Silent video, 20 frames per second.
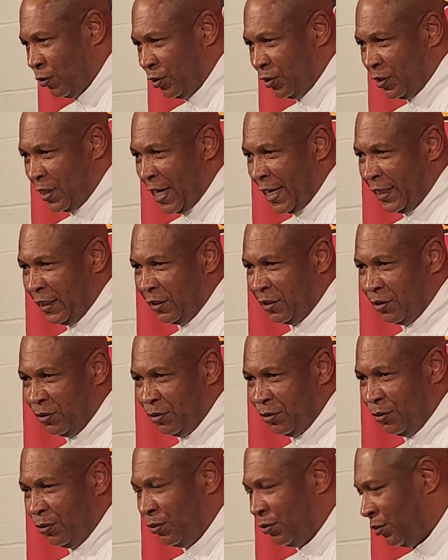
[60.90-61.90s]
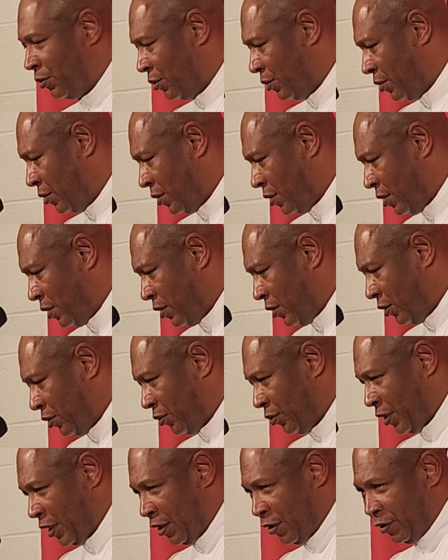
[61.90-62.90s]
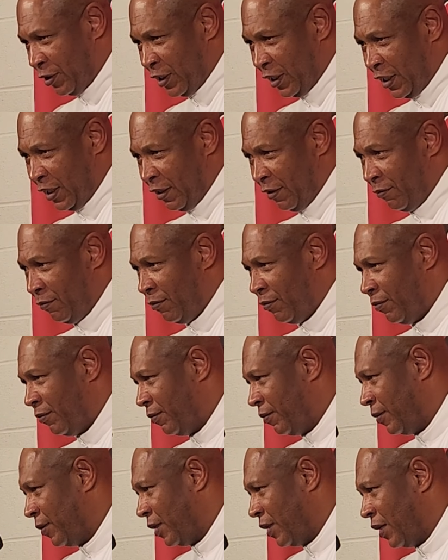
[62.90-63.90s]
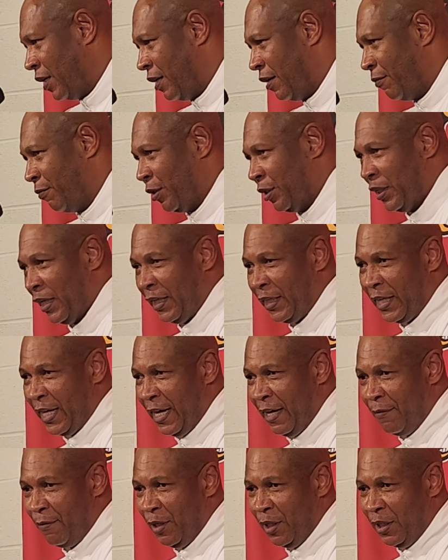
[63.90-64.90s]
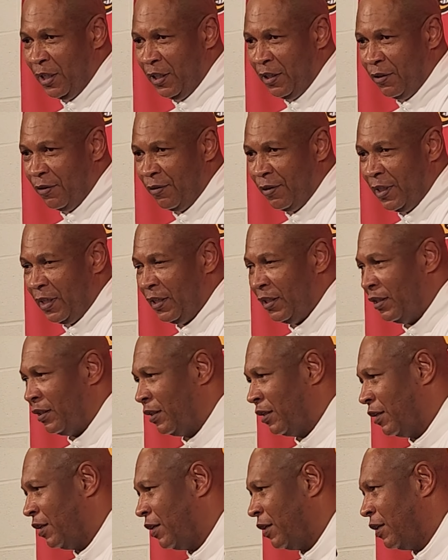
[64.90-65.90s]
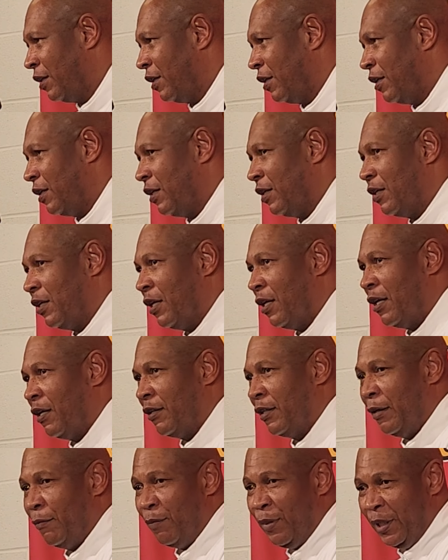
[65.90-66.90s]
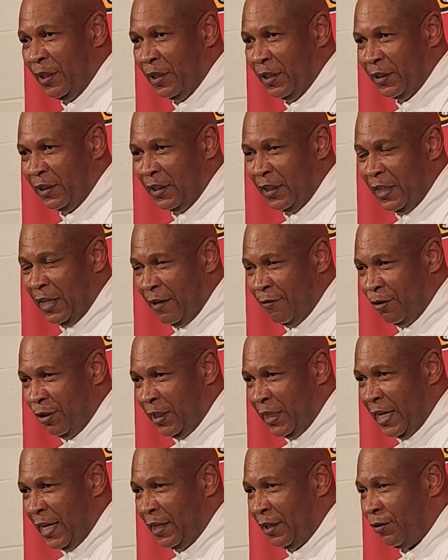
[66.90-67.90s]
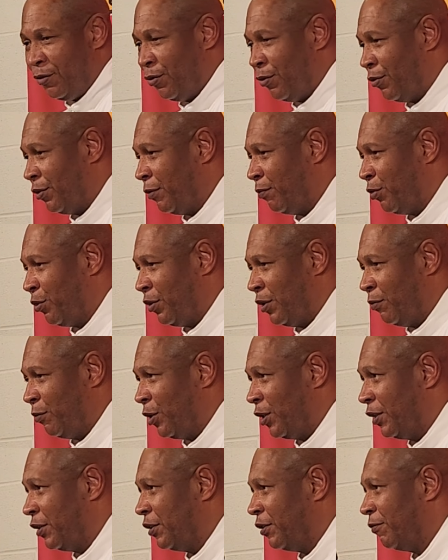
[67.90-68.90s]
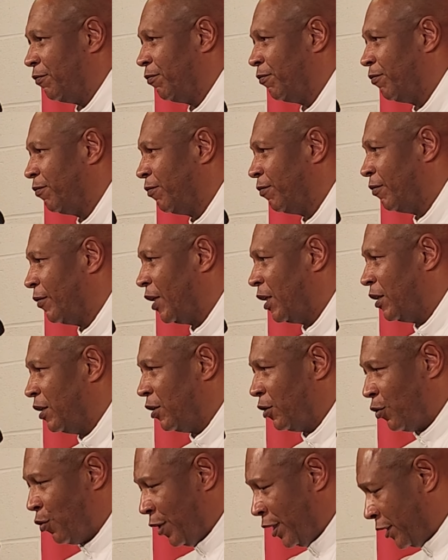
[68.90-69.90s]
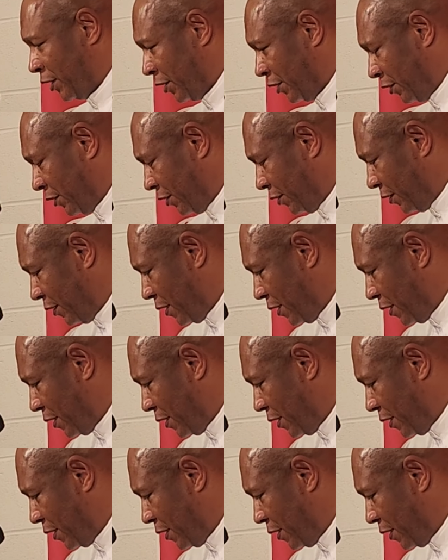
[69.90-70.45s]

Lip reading: slight to their team, but they came in here and they beat us in every category, pretty much. Questions?